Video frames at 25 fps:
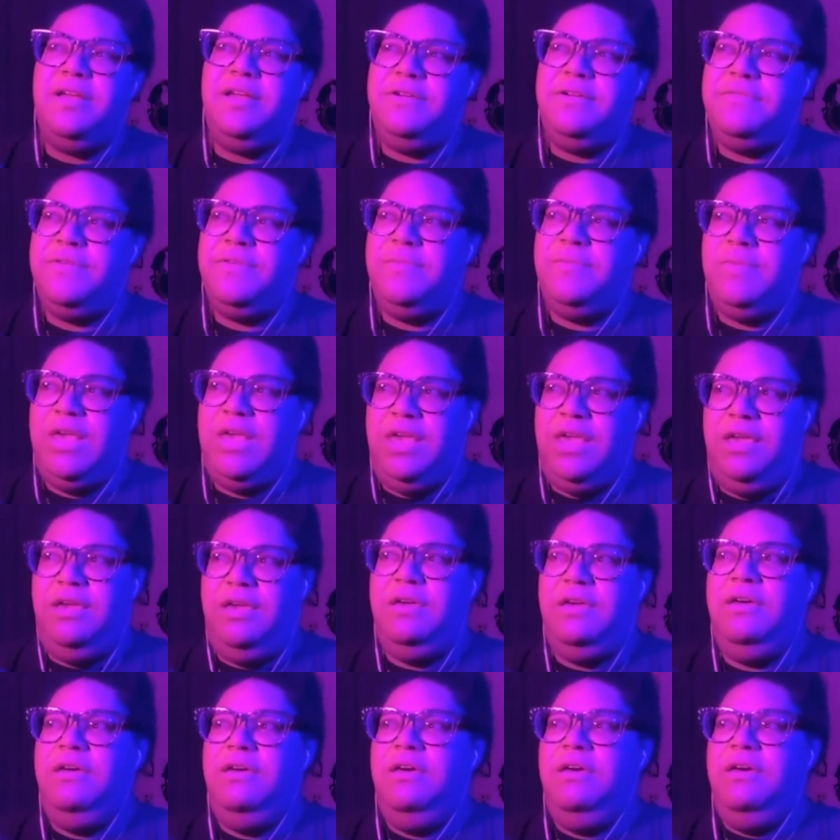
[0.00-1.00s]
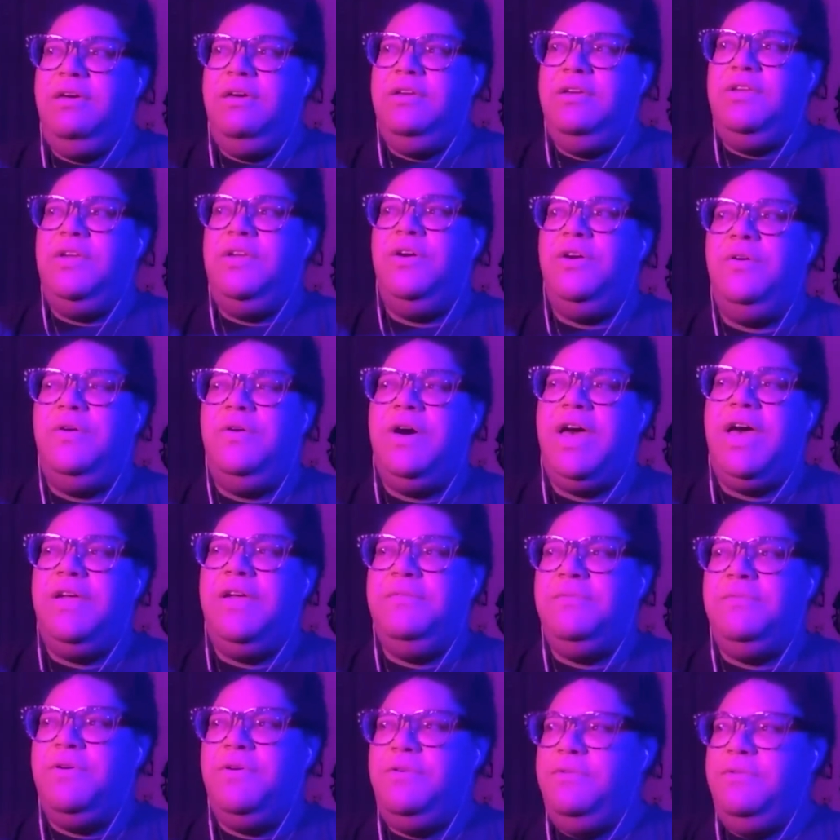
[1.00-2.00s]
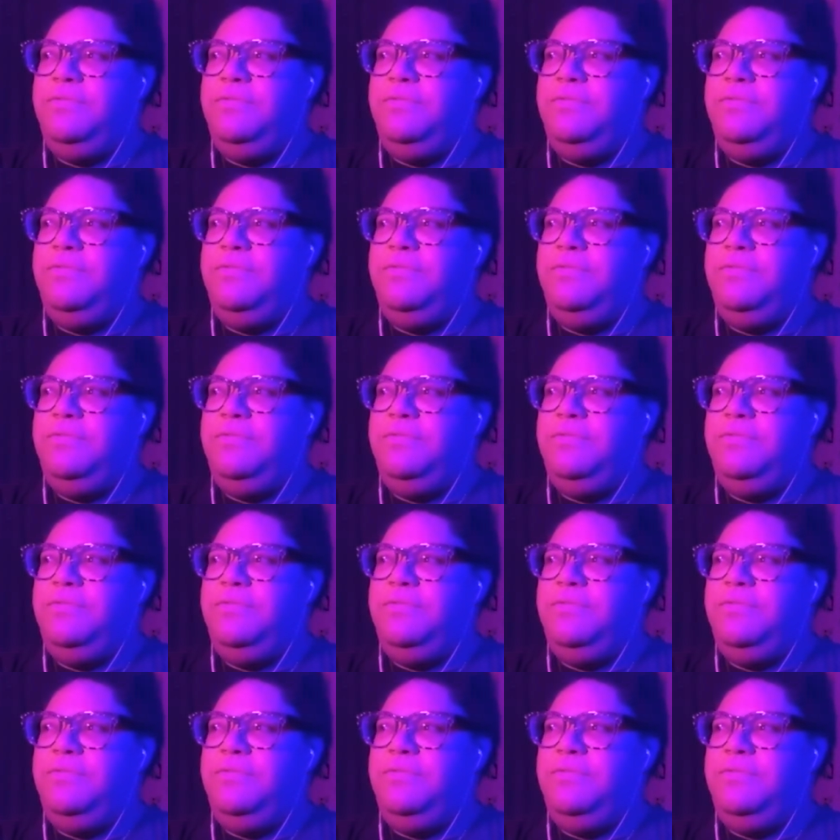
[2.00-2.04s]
for me you know, I wrote